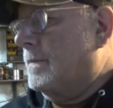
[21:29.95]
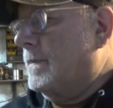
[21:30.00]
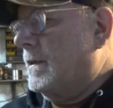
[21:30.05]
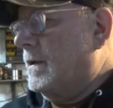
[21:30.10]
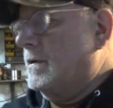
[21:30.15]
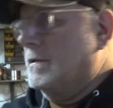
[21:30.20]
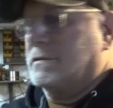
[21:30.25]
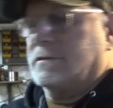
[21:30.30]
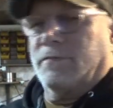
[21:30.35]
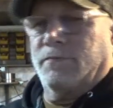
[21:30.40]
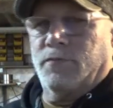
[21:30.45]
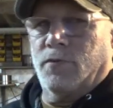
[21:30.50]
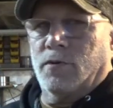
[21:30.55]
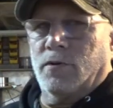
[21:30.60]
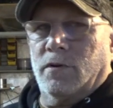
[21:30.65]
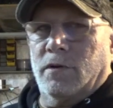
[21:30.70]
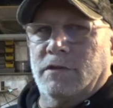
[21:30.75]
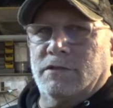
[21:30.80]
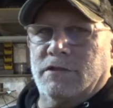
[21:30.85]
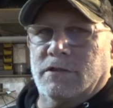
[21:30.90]
It's a
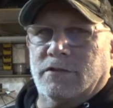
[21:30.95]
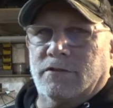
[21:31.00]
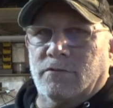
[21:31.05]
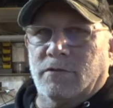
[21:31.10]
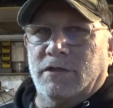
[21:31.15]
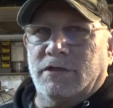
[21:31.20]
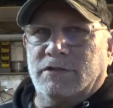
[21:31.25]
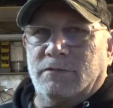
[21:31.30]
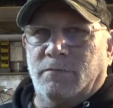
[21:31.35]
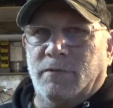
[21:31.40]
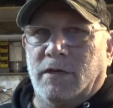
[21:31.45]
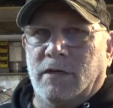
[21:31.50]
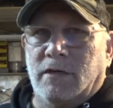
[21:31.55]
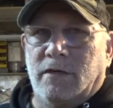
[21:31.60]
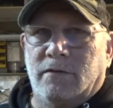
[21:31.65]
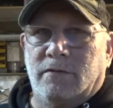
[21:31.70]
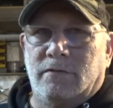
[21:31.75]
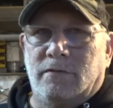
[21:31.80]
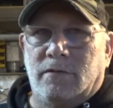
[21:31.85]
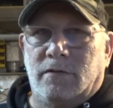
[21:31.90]
3-speed
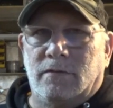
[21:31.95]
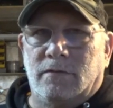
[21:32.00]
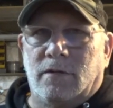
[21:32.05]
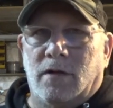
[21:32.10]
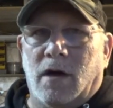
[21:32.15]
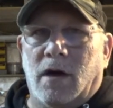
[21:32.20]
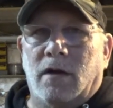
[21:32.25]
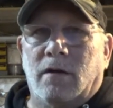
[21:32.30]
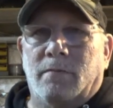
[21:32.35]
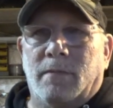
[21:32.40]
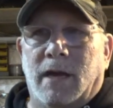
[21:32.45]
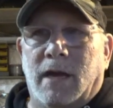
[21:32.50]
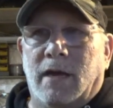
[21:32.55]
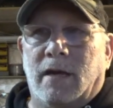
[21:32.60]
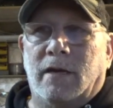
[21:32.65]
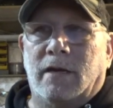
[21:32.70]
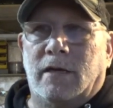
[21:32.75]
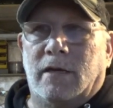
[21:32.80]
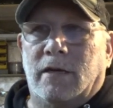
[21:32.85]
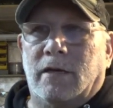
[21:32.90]

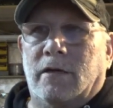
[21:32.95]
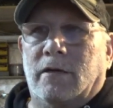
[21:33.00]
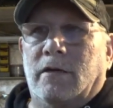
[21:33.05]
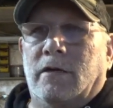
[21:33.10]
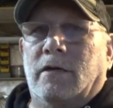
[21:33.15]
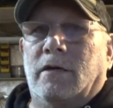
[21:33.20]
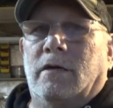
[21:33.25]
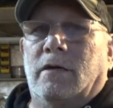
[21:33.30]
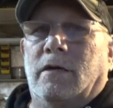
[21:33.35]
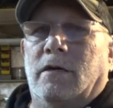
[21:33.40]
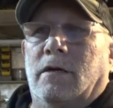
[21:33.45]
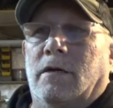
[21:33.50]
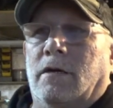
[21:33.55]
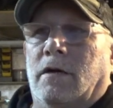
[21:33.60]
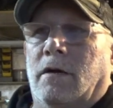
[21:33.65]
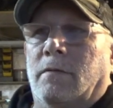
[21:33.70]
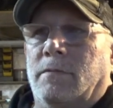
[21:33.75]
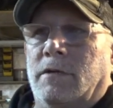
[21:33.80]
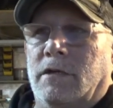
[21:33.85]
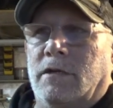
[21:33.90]
automatic.
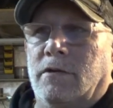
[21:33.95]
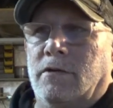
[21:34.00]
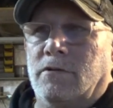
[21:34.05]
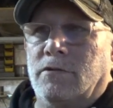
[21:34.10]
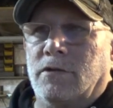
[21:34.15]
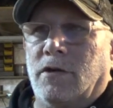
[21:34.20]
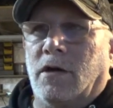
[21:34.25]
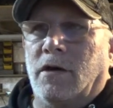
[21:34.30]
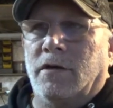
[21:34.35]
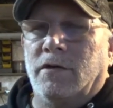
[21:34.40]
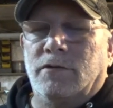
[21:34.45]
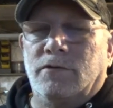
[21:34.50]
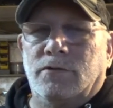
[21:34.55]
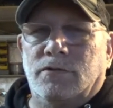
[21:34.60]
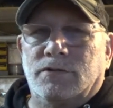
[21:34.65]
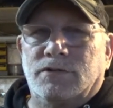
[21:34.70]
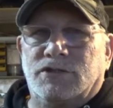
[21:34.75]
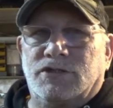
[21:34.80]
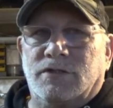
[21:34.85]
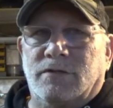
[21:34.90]
I mean, all you do
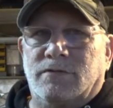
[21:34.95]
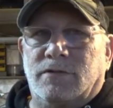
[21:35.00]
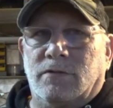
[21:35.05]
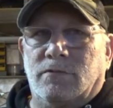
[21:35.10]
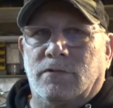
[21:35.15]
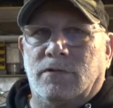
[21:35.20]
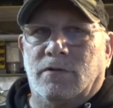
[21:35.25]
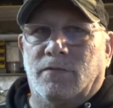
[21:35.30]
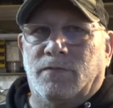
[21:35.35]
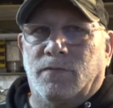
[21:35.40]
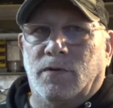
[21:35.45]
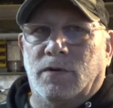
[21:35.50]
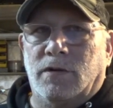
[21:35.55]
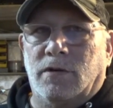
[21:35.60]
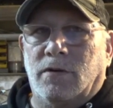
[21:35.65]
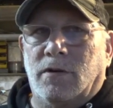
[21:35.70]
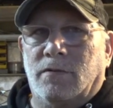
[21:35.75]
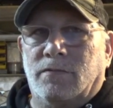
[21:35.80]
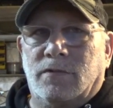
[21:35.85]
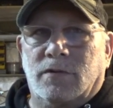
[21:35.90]
is shift it with your foot. You
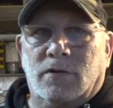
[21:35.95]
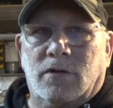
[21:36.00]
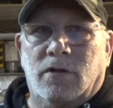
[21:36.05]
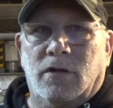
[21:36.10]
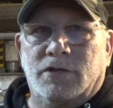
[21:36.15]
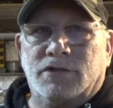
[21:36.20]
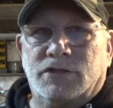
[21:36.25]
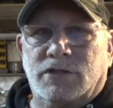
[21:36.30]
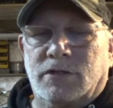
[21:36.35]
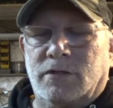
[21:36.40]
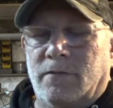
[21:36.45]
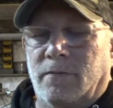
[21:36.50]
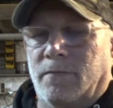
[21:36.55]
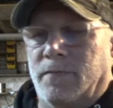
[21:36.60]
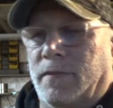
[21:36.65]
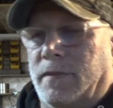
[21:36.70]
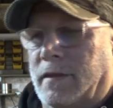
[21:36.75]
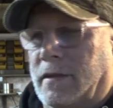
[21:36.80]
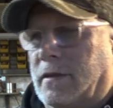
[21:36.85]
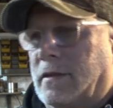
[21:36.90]
don't have to clutch it.
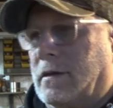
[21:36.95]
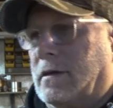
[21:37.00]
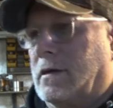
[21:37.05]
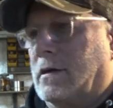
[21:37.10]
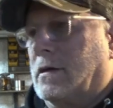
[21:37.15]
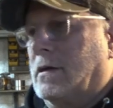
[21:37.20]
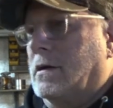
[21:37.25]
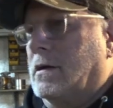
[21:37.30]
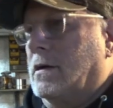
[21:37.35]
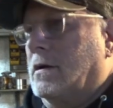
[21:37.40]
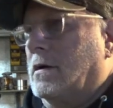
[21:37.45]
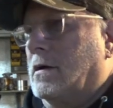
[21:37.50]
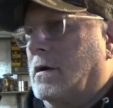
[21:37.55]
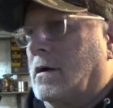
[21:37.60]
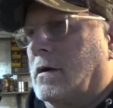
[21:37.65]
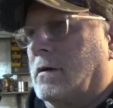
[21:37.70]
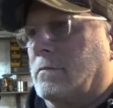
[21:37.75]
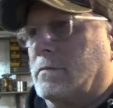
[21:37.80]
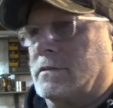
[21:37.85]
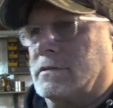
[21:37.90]

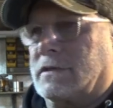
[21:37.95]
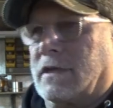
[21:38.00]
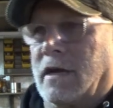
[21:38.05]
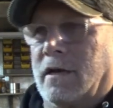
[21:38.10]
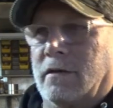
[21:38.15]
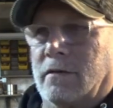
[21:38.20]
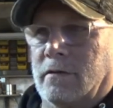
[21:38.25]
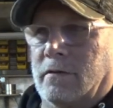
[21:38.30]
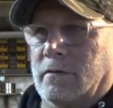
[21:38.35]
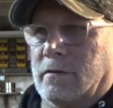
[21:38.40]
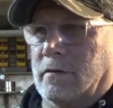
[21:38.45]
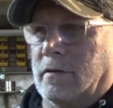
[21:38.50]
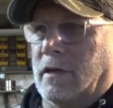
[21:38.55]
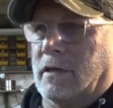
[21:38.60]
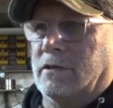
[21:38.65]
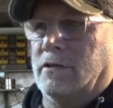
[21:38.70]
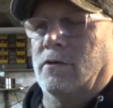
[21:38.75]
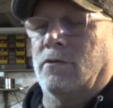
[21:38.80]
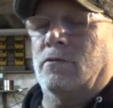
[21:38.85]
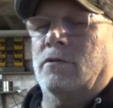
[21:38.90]
It's got
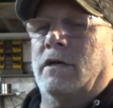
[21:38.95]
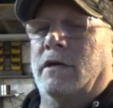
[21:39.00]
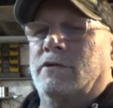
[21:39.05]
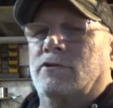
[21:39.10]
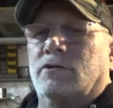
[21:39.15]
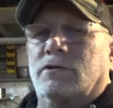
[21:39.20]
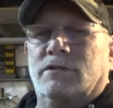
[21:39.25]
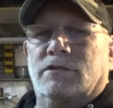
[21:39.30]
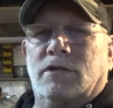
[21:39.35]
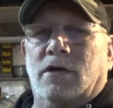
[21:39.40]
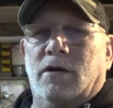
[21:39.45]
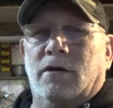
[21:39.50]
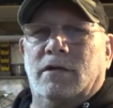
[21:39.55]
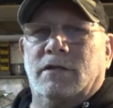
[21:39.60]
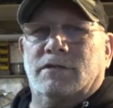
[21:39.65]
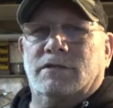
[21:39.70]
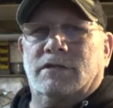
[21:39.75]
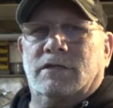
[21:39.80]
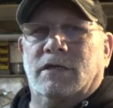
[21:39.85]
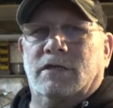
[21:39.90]
no electric start.
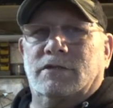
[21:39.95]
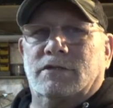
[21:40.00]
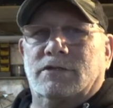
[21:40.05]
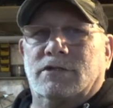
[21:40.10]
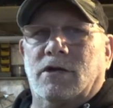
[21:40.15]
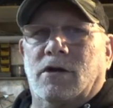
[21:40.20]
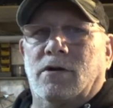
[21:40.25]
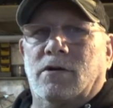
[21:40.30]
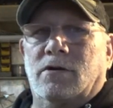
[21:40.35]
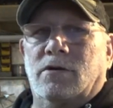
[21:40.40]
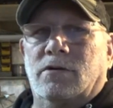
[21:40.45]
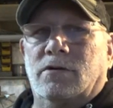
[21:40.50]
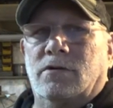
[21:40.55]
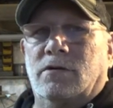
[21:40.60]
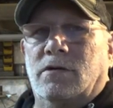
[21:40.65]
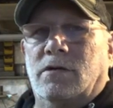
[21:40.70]
It's a Kickstarter.